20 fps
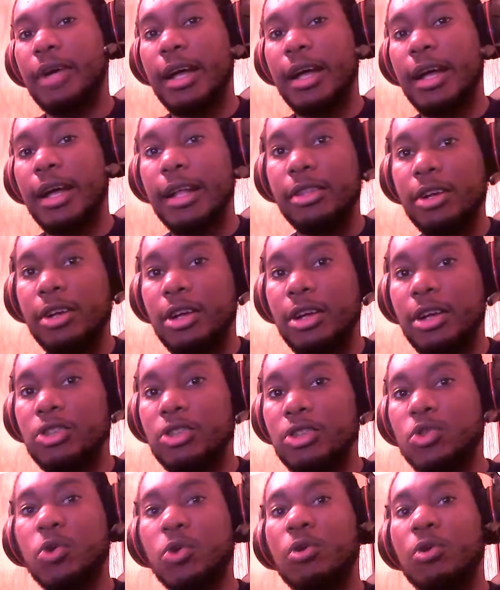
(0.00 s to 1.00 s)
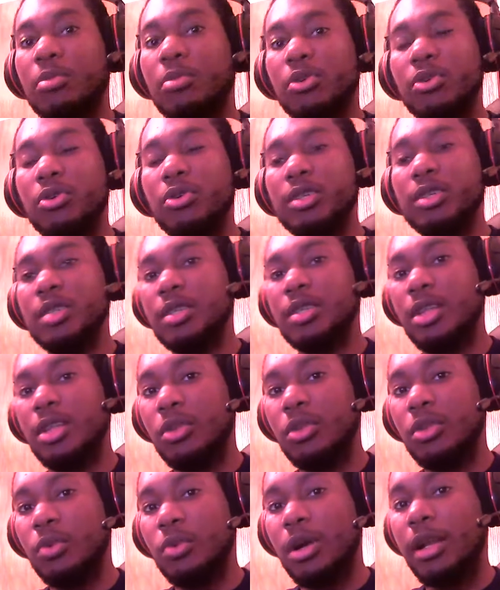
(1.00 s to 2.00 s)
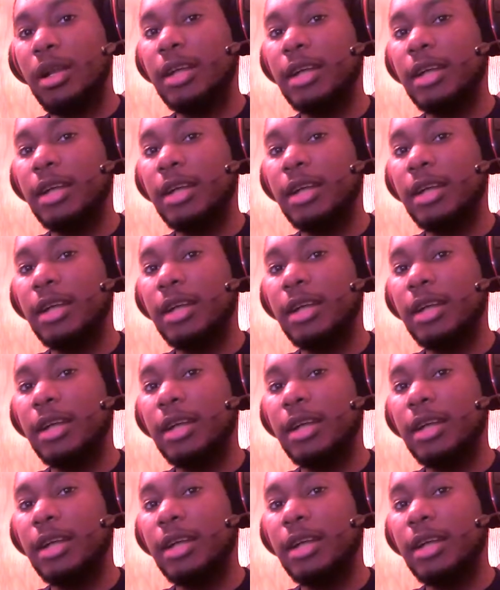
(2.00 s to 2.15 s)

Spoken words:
And Torborn is another one.